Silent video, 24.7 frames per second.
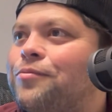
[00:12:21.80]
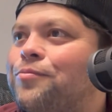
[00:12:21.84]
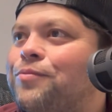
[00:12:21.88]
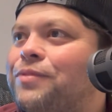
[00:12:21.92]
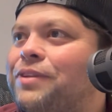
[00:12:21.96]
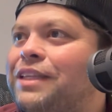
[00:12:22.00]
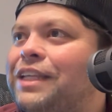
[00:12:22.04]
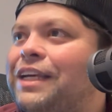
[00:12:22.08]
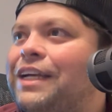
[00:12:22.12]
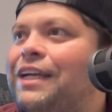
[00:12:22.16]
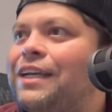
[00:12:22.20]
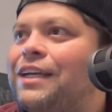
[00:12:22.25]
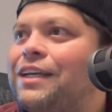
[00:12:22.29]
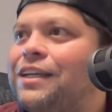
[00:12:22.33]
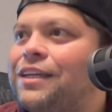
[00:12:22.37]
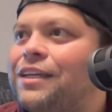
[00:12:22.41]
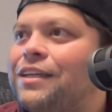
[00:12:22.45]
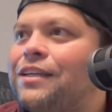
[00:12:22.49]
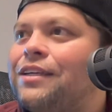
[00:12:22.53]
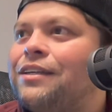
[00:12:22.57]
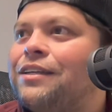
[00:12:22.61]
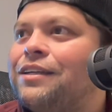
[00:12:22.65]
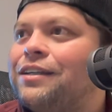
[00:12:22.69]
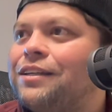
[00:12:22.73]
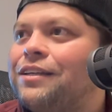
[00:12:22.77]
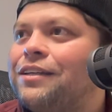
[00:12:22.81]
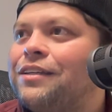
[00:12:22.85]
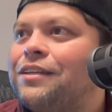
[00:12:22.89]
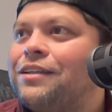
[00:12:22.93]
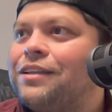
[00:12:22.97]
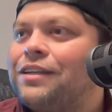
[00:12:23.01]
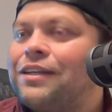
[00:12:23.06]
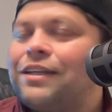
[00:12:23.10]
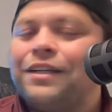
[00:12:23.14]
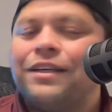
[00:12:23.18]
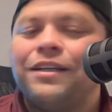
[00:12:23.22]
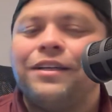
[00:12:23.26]
Day.
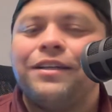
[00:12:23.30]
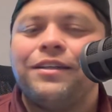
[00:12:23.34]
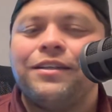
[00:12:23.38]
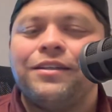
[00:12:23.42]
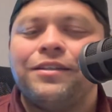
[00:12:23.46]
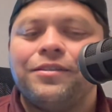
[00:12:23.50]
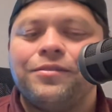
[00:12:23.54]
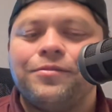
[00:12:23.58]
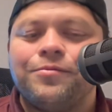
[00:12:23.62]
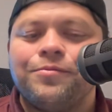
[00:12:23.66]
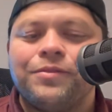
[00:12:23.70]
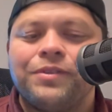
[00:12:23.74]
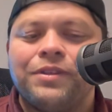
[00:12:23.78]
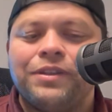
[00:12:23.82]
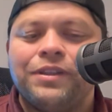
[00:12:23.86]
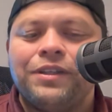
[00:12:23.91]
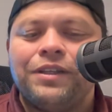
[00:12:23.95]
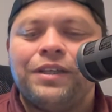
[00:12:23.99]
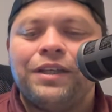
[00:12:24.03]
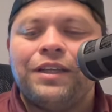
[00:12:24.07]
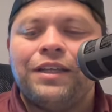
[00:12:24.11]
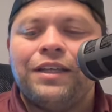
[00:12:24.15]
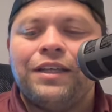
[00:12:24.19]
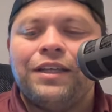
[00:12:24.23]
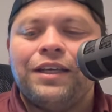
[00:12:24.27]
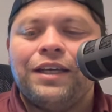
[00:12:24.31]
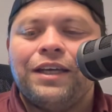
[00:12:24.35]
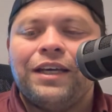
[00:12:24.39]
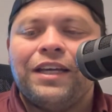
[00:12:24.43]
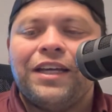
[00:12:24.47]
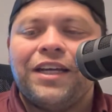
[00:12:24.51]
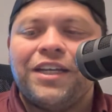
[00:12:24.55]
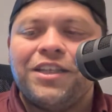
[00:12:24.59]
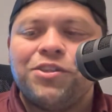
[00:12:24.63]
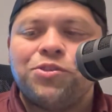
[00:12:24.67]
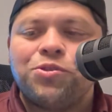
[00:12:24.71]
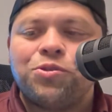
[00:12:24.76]

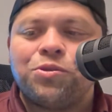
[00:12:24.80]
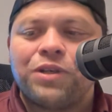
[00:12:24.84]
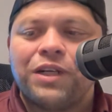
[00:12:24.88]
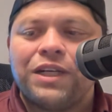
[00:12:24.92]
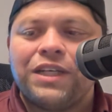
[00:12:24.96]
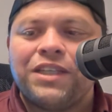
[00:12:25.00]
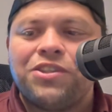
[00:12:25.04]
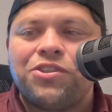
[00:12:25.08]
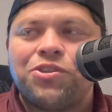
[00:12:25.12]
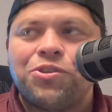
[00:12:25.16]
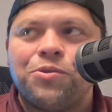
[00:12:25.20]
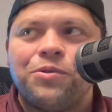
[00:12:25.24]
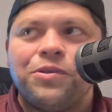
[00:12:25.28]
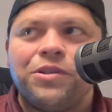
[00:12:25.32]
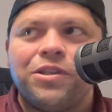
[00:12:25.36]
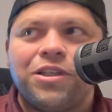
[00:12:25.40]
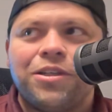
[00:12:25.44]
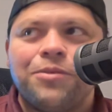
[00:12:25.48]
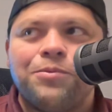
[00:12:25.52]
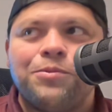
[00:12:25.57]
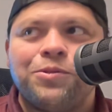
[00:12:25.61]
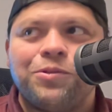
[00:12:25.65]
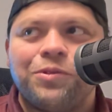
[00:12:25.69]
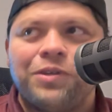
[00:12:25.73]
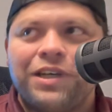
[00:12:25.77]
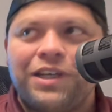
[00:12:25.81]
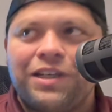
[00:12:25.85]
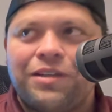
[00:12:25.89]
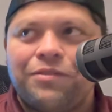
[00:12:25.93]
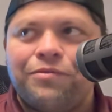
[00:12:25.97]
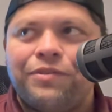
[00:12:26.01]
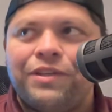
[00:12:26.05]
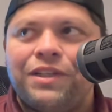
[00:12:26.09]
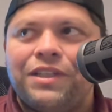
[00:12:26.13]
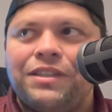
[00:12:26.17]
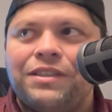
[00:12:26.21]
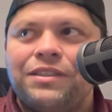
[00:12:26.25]
And I tried showing up to that
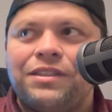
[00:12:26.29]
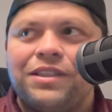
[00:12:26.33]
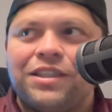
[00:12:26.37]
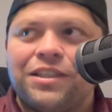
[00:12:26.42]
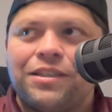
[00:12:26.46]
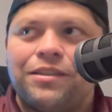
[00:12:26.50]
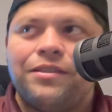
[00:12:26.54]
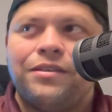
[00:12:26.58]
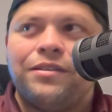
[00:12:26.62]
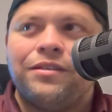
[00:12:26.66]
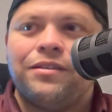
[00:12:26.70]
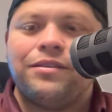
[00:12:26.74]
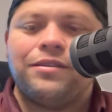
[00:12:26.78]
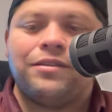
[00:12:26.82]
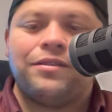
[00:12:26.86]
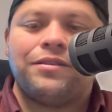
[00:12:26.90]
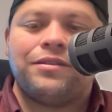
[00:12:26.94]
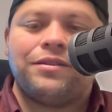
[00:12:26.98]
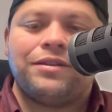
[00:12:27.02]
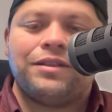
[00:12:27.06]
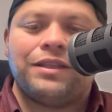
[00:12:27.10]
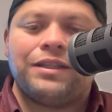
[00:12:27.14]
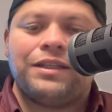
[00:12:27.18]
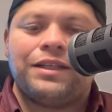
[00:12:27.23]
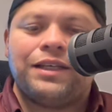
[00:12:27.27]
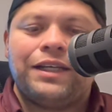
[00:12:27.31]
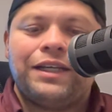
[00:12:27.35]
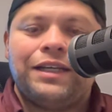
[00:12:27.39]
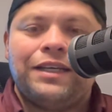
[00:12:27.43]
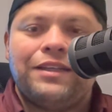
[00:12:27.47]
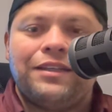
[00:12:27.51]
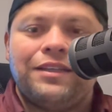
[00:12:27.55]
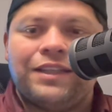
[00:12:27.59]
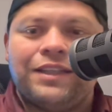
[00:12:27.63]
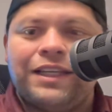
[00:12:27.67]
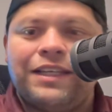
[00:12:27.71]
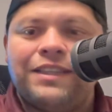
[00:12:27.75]
event,
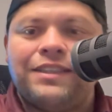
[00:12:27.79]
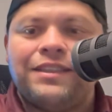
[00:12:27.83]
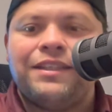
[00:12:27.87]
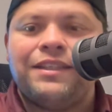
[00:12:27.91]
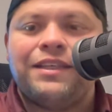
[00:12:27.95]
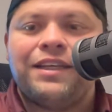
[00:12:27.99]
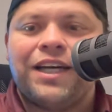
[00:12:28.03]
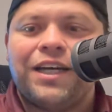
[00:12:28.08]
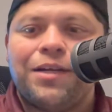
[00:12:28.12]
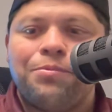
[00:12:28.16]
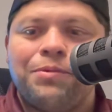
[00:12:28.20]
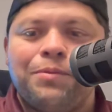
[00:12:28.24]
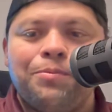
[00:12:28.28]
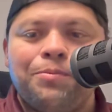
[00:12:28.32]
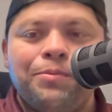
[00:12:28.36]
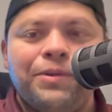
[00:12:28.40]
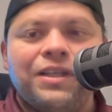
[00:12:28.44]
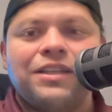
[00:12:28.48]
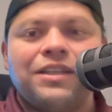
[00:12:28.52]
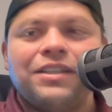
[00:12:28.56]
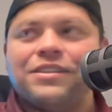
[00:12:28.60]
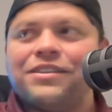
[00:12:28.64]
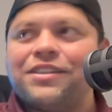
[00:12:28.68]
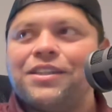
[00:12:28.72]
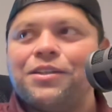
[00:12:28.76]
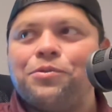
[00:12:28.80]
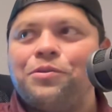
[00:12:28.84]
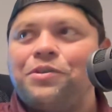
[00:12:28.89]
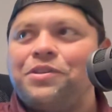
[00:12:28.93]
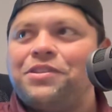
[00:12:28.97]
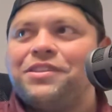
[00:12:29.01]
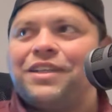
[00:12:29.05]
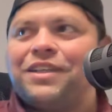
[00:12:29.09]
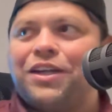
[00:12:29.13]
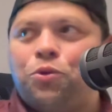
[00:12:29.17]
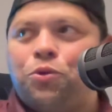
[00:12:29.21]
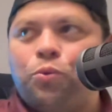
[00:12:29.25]
and they denied me because I
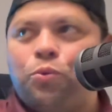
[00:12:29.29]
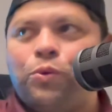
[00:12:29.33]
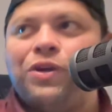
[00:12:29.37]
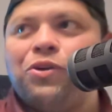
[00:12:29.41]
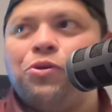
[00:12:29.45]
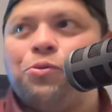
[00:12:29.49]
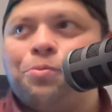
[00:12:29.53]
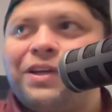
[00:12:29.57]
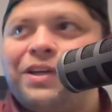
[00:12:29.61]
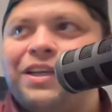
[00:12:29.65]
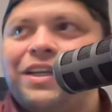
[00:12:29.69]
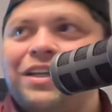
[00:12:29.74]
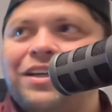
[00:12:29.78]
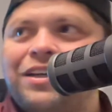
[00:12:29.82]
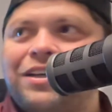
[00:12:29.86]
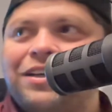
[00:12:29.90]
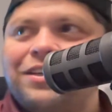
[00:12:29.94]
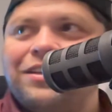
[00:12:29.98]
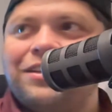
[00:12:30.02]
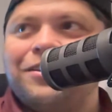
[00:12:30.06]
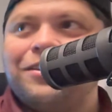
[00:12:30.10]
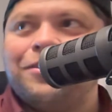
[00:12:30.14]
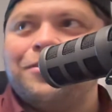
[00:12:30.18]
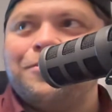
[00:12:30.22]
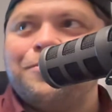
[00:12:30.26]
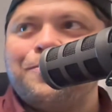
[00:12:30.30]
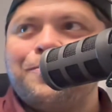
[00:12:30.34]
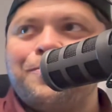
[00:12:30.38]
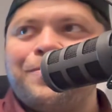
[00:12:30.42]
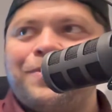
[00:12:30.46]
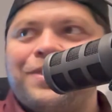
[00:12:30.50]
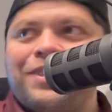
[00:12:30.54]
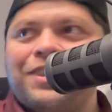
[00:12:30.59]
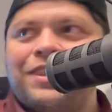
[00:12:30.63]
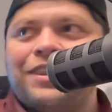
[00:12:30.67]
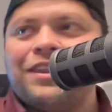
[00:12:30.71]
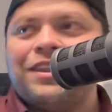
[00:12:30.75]
was not real media. No, me
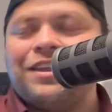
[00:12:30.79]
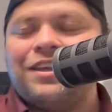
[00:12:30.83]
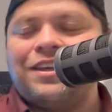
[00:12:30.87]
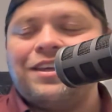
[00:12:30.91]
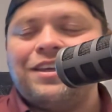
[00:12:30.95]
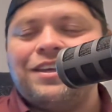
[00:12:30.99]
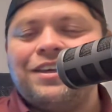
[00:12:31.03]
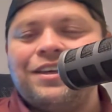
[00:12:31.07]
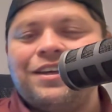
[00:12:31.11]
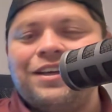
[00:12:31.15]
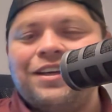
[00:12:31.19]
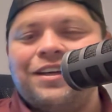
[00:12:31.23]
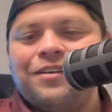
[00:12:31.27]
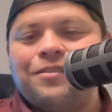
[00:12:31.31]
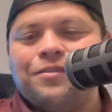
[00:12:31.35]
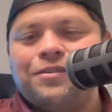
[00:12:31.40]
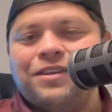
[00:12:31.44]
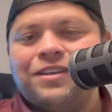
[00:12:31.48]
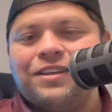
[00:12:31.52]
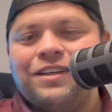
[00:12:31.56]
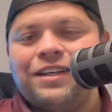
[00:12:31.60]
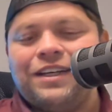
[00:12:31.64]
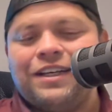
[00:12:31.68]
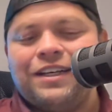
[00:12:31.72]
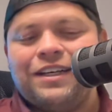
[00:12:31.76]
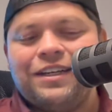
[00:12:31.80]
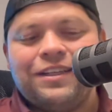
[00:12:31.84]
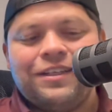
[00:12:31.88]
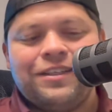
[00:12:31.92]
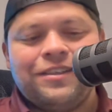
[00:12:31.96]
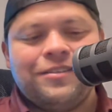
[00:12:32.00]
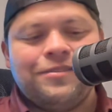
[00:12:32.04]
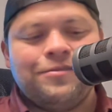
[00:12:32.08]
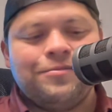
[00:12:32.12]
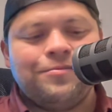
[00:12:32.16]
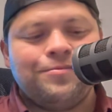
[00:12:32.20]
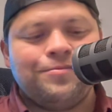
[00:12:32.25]
exactly. That's me.
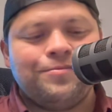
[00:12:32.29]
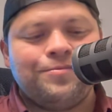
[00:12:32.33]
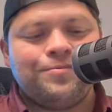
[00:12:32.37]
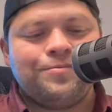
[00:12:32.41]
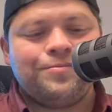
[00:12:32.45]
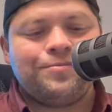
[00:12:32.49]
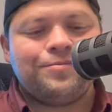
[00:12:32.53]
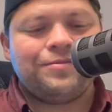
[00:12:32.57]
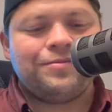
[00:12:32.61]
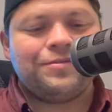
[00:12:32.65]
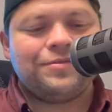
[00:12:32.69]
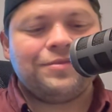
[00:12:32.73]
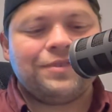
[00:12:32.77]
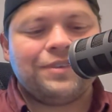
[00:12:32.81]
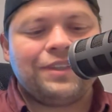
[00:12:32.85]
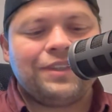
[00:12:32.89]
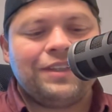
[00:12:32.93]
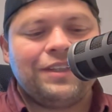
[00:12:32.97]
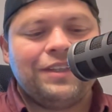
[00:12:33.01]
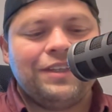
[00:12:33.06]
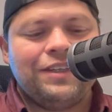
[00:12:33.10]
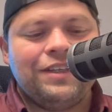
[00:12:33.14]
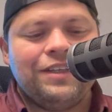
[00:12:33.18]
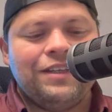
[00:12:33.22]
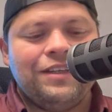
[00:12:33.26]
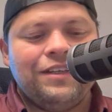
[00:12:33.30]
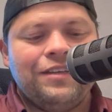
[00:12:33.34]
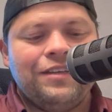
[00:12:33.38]
Same I over here.